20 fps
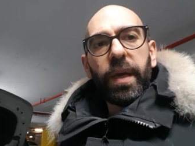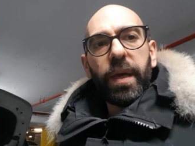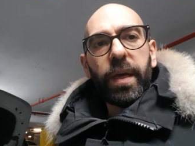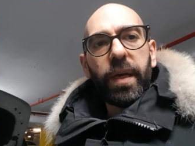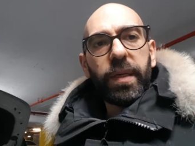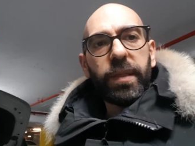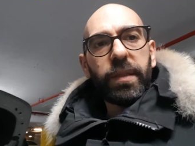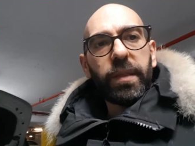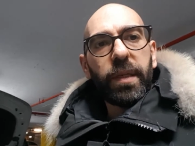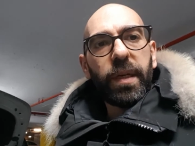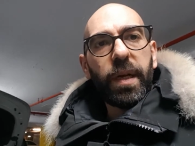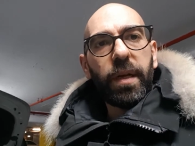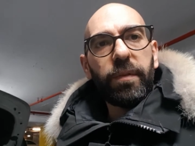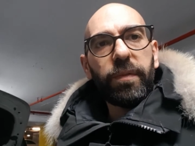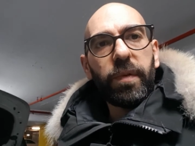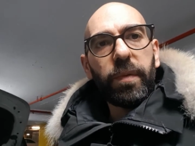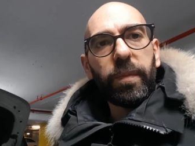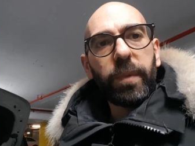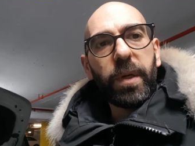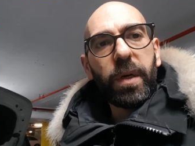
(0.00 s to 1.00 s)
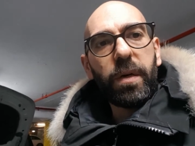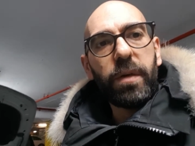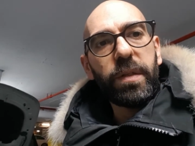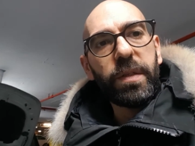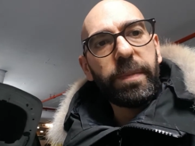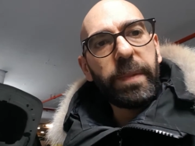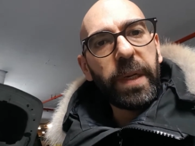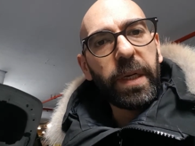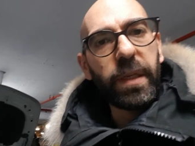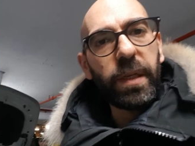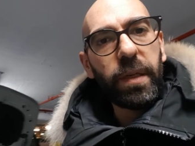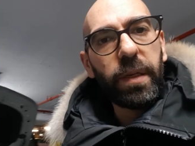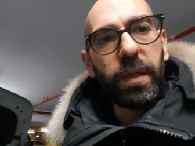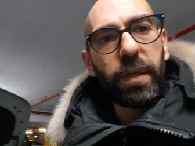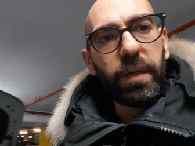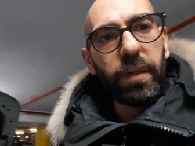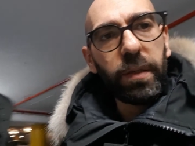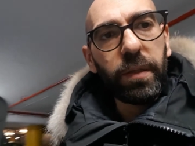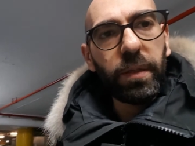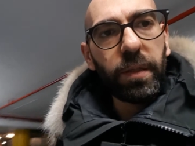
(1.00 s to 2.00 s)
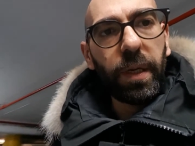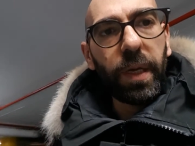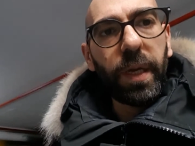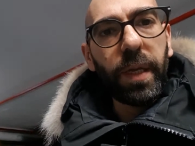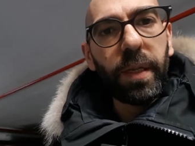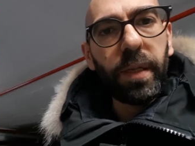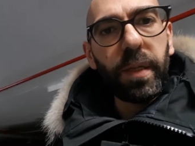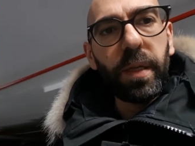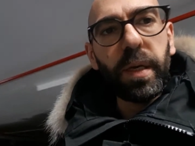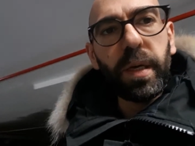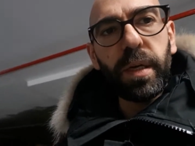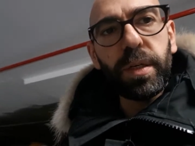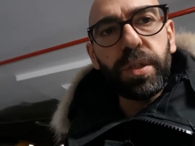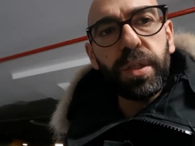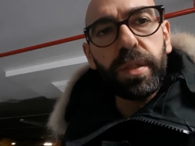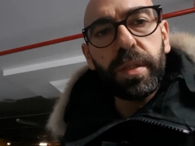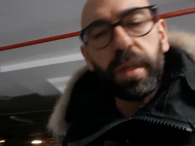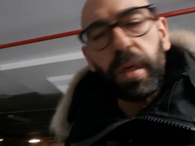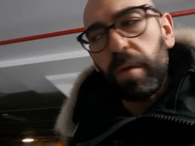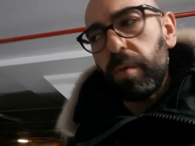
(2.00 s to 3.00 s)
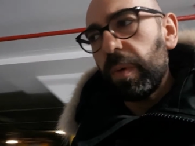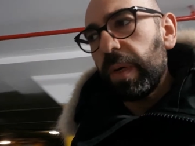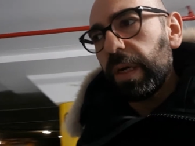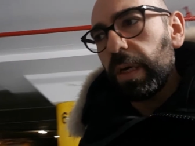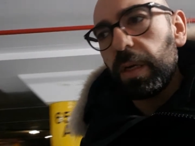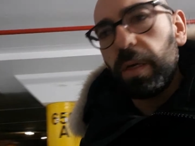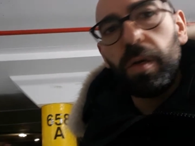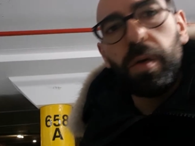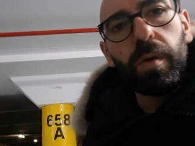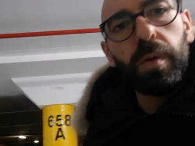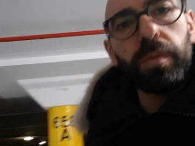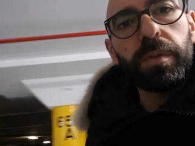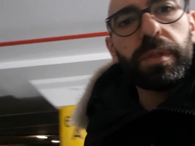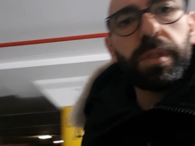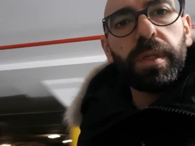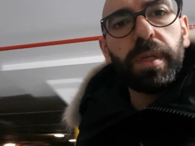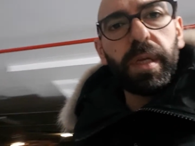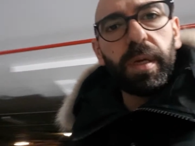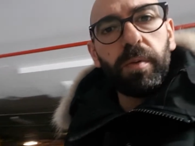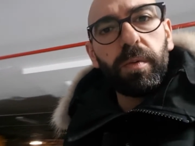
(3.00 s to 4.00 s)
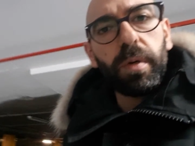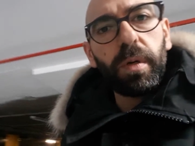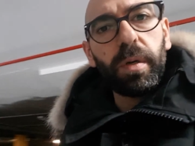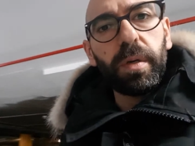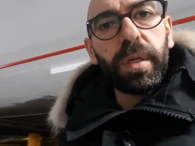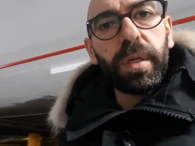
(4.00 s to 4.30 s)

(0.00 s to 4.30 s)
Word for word: Hey guys, Sinan from Car Inspected here, and just a quick note, today we're